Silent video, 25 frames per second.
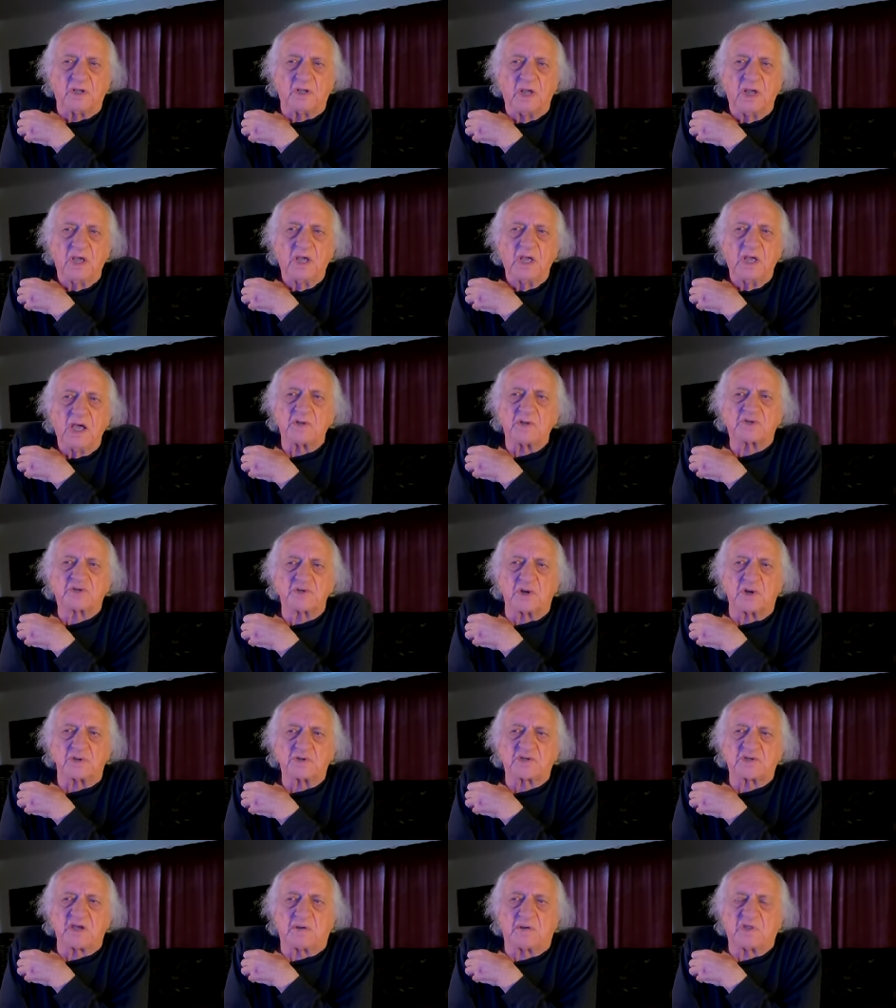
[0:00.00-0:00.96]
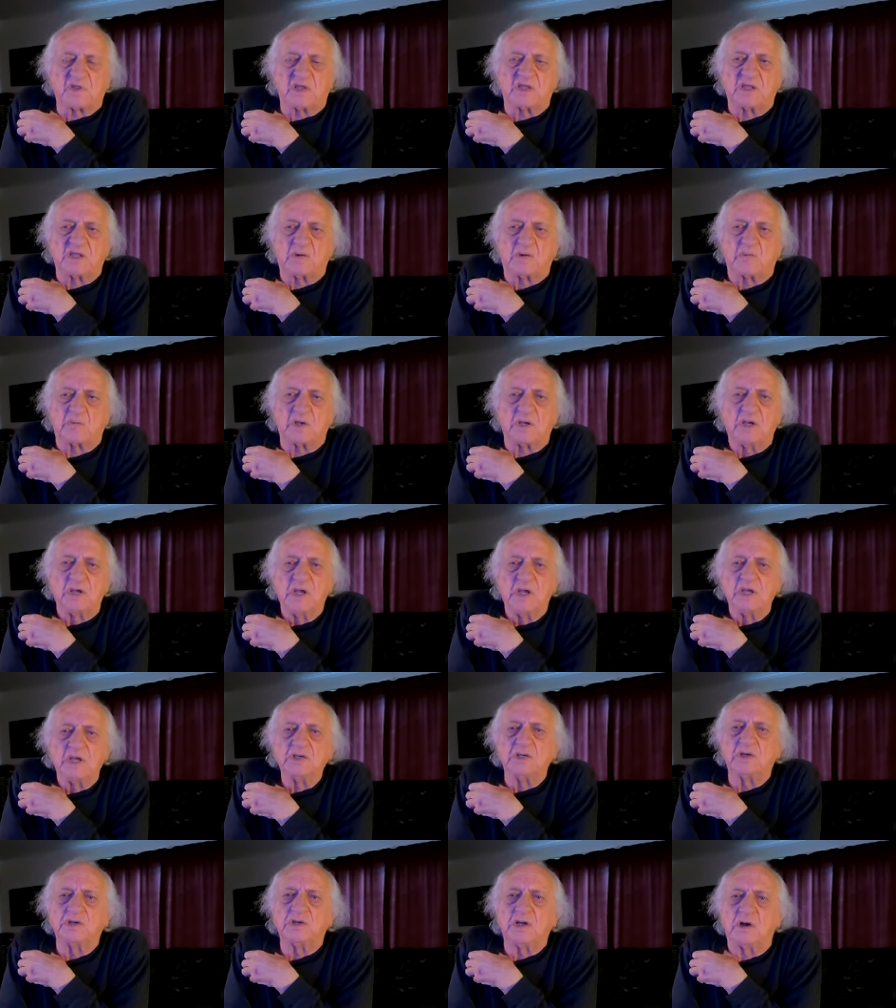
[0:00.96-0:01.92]
It's not something he would,
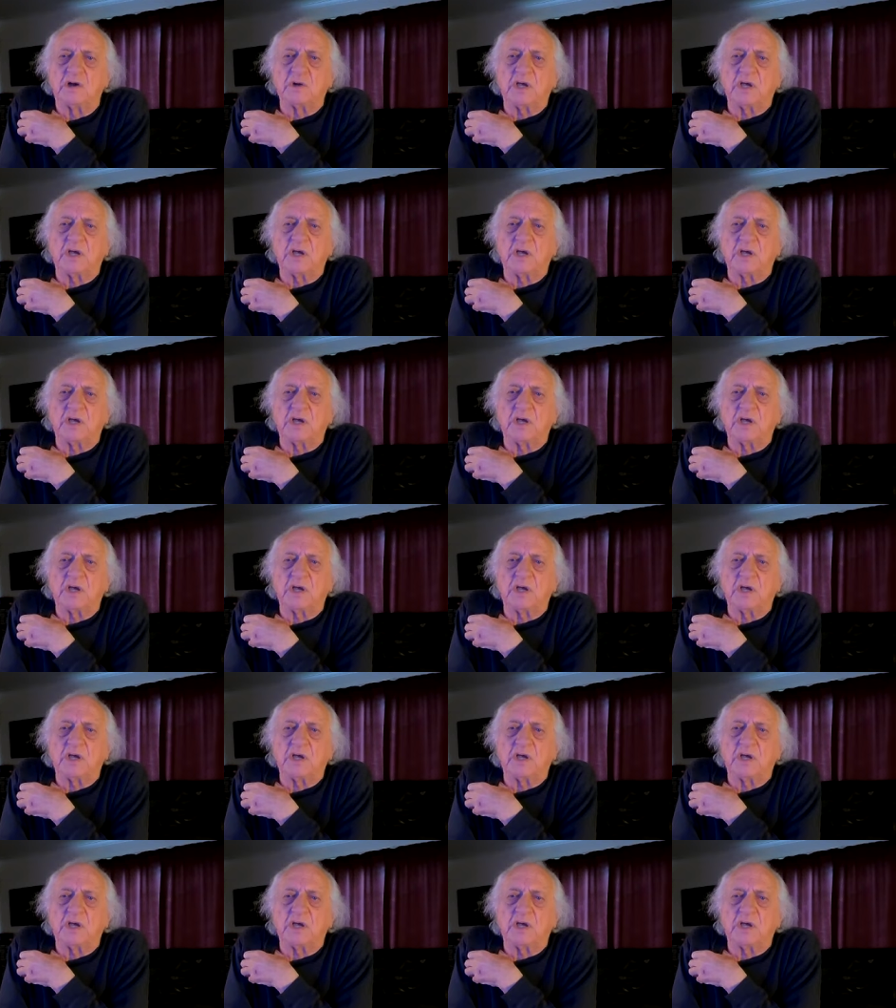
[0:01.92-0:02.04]
you know,